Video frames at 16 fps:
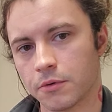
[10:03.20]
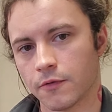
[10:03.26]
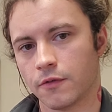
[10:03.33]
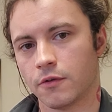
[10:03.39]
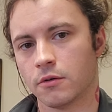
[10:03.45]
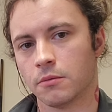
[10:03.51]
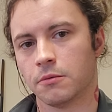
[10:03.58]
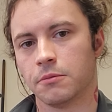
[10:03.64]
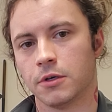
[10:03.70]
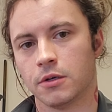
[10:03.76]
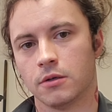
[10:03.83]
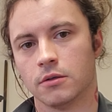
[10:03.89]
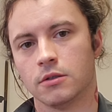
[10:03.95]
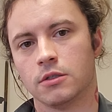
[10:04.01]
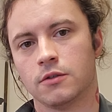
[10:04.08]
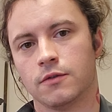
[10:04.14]

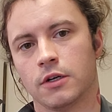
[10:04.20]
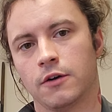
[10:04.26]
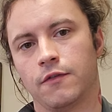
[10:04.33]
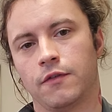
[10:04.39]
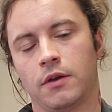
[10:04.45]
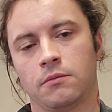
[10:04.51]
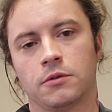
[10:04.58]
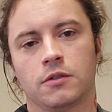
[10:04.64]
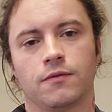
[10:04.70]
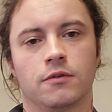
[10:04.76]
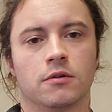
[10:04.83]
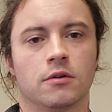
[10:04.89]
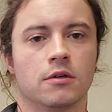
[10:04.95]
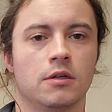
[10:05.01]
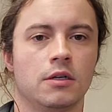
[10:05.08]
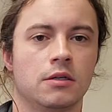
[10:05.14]
Performabuilt is very famous
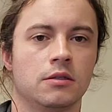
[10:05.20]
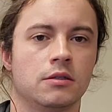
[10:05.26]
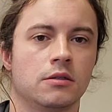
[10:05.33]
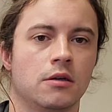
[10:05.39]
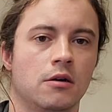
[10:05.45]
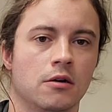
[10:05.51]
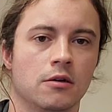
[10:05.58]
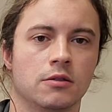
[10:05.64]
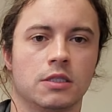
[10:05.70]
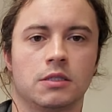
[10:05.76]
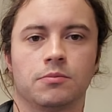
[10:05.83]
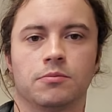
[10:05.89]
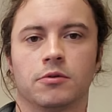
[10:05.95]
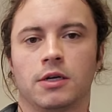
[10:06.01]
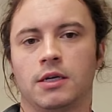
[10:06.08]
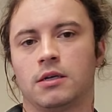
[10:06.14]
for is our
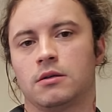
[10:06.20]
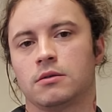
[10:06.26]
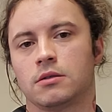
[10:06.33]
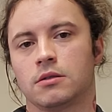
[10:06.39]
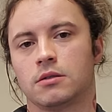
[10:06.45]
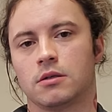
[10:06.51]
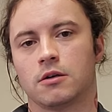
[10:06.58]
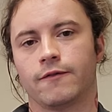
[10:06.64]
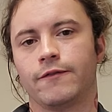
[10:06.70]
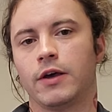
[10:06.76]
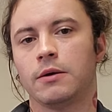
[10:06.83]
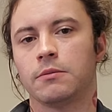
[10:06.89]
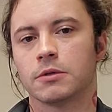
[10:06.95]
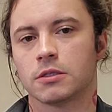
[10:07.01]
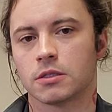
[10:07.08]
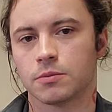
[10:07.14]
springs, our
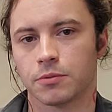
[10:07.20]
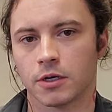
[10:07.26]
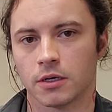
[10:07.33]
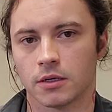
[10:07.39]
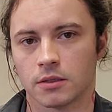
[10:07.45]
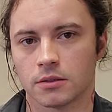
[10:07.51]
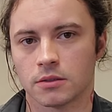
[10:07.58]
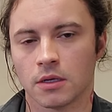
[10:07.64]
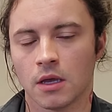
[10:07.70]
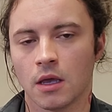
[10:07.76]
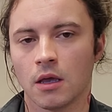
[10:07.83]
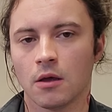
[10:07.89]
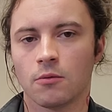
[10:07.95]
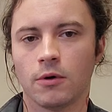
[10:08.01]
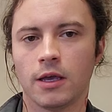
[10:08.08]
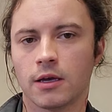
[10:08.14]
famous springs.
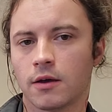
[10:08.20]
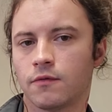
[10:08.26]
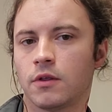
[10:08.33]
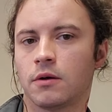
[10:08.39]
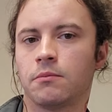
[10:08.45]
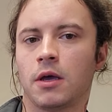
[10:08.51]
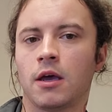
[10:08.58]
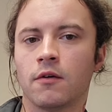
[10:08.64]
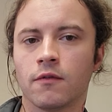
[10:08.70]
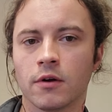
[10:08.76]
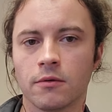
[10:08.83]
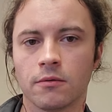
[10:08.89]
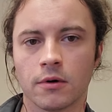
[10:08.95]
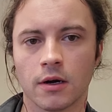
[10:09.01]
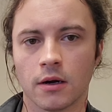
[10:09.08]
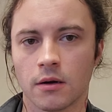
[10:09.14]
We have them
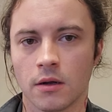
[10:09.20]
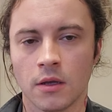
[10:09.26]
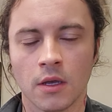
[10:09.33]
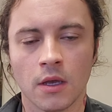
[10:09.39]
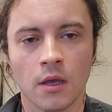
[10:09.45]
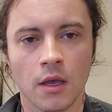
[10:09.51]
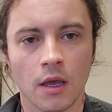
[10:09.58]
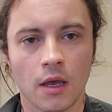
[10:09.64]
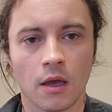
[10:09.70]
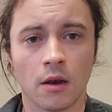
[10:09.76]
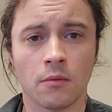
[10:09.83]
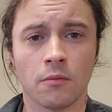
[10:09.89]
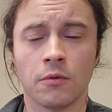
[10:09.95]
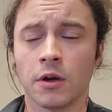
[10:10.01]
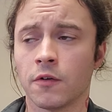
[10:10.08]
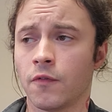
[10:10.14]
everywhere.
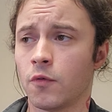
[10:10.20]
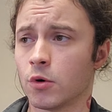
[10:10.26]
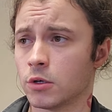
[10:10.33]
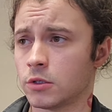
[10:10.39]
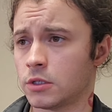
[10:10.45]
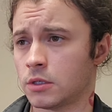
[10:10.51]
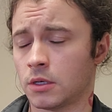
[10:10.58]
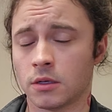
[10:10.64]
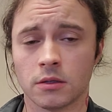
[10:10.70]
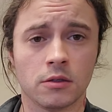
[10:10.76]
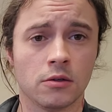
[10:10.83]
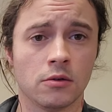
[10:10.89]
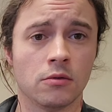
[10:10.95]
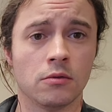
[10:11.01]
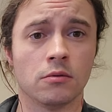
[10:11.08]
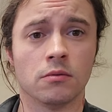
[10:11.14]
And we're fortunate
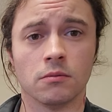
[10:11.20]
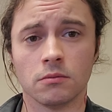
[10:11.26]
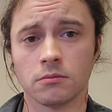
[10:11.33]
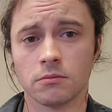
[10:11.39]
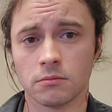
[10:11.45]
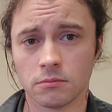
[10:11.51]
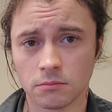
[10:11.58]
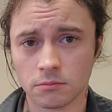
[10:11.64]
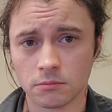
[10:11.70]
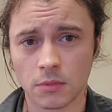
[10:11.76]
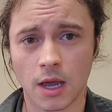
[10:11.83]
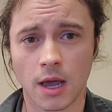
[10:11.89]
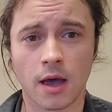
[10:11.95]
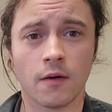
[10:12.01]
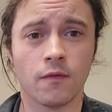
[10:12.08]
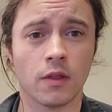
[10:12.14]
to
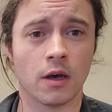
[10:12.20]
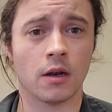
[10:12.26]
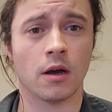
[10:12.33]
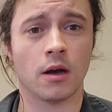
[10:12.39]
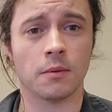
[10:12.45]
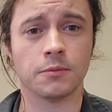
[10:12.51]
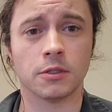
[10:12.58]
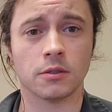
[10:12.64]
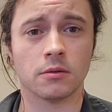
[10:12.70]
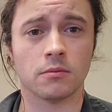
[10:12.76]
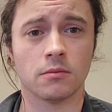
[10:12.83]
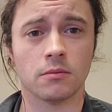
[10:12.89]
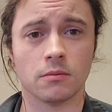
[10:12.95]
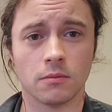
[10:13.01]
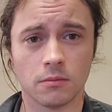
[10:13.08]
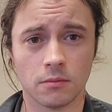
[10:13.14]
have that
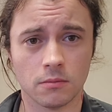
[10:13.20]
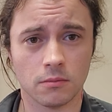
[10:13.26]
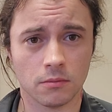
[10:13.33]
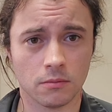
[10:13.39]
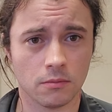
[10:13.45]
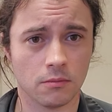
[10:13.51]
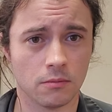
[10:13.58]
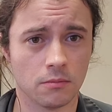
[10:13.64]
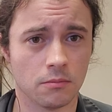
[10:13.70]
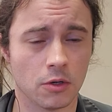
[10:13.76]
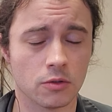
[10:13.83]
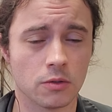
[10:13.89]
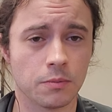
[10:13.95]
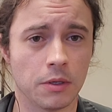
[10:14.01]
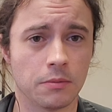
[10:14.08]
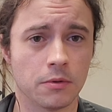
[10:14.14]
option.
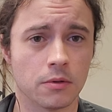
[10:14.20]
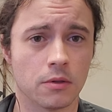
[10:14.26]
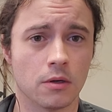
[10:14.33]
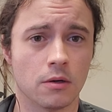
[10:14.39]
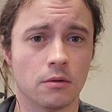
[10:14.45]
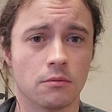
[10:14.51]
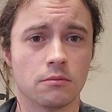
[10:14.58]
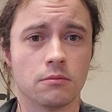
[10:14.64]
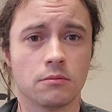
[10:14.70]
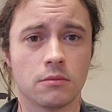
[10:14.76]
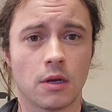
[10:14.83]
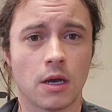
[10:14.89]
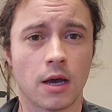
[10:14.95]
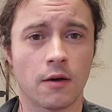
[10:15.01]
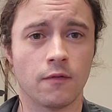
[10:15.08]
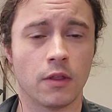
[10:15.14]
Most people don't
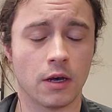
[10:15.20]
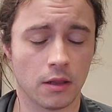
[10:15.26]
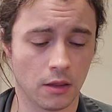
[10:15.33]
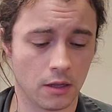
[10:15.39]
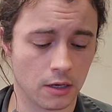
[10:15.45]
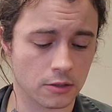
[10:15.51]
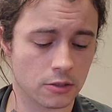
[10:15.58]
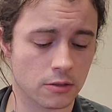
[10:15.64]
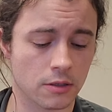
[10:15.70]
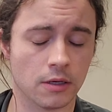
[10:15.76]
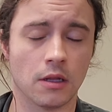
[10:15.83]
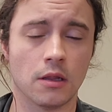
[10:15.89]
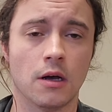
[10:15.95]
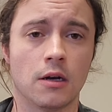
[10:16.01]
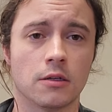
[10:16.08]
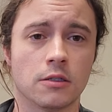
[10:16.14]
have that luxury. A
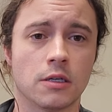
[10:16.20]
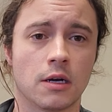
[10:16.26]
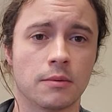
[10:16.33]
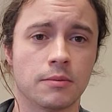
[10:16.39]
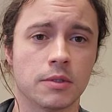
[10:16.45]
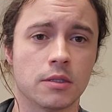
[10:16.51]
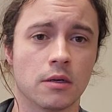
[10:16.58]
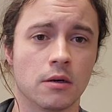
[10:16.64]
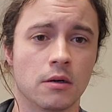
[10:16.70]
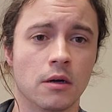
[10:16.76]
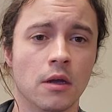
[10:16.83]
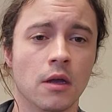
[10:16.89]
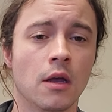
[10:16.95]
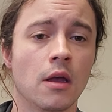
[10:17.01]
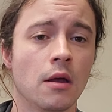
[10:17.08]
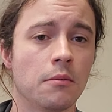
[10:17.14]
lot of shops don't.
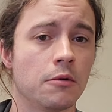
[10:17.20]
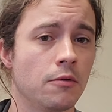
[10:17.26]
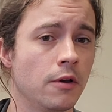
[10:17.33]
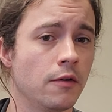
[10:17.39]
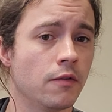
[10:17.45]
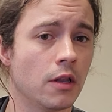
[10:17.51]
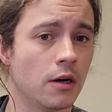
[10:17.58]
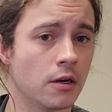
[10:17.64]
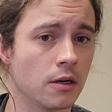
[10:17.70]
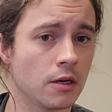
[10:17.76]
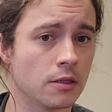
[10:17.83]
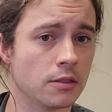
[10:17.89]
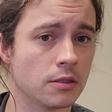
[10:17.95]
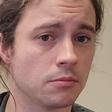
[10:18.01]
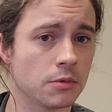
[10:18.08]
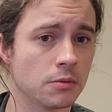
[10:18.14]
But we have a lot of
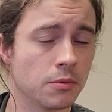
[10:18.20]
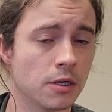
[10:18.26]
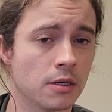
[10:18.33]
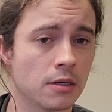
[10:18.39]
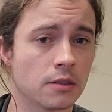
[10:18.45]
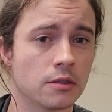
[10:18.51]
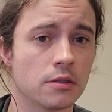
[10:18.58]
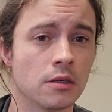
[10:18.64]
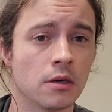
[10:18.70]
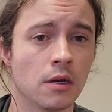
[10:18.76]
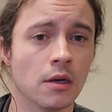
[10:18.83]
custom springs.